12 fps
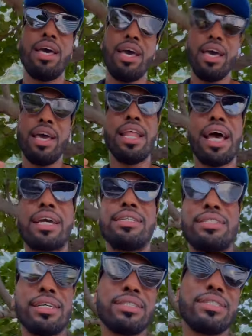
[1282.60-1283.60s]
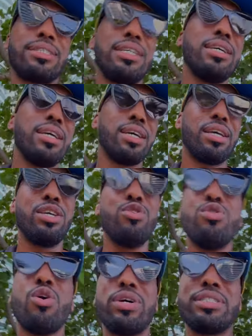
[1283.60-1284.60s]
And that consistency, you
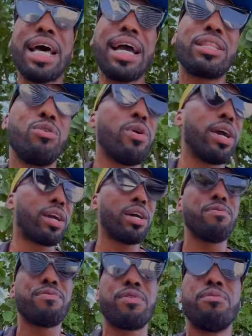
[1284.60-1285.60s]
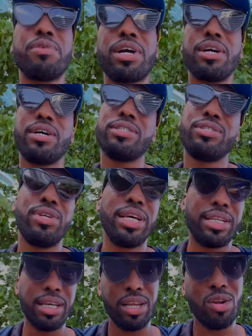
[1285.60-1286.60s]
know exactly where it come from because you didn't
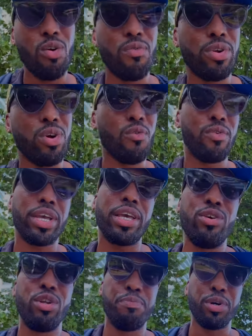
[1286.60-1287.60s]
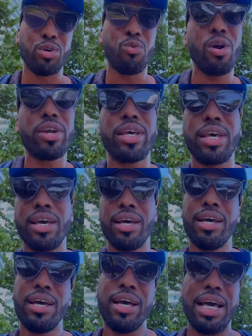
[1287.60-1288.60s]
did it over and over again. You didn't put the work in.
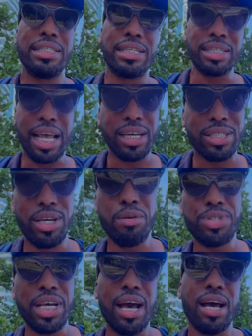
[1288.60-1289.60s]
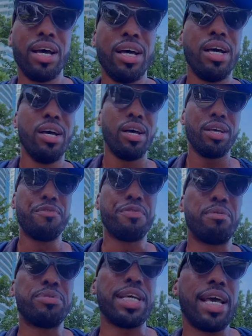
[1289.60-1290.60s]
It's just like a jump shot. You feel what
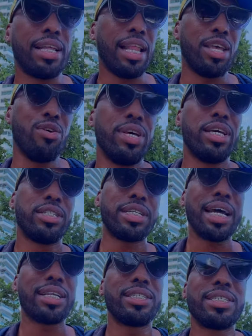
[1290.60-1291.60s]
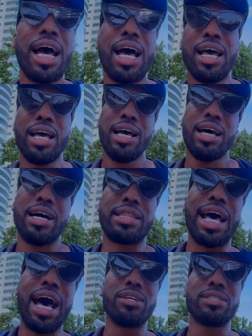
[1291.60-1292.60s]
I'm saying? Like you didn't shot the shot a
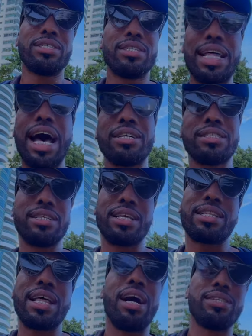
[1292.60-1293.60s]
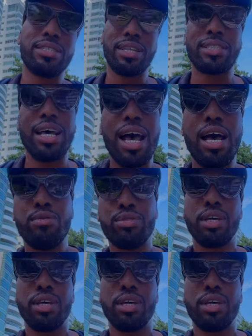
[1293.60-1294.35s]
thousand and thousands and thousands of times.